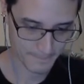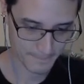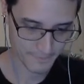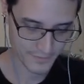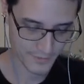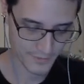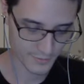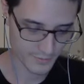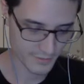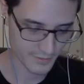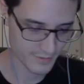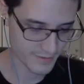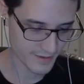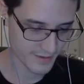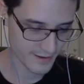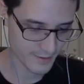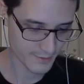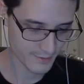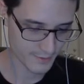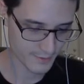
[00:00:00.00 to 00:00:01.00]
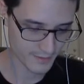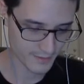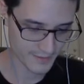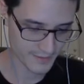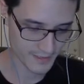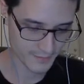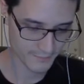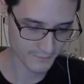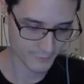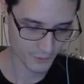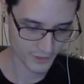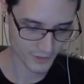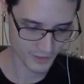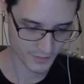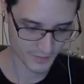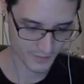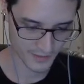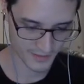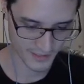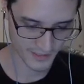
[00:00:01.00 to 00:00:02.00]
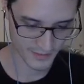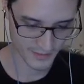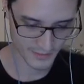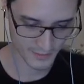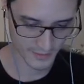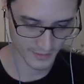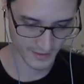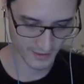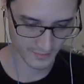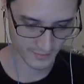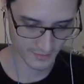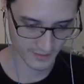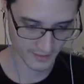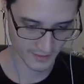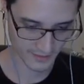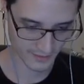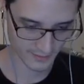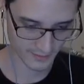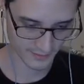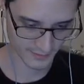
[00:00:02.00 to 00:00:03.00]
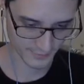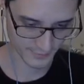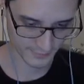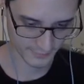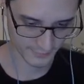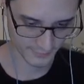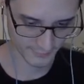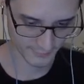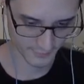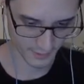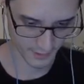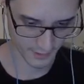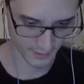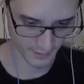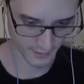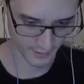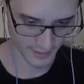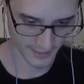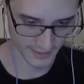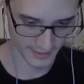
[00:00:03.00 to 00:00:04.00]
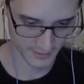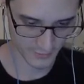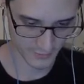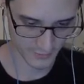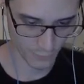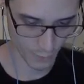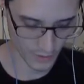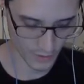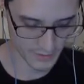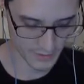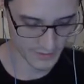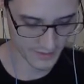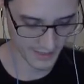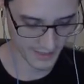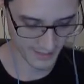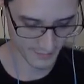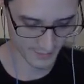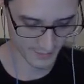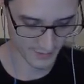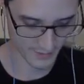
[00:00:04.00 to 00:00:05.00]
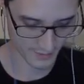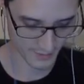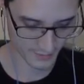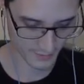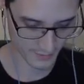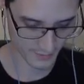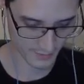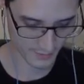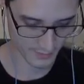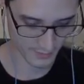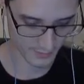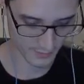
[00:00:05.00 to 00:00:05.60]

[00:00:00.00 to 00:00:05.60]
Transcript: So now, it's unfortunate because I don't know how I'm going to kill that frog. I can do 1 damage to it.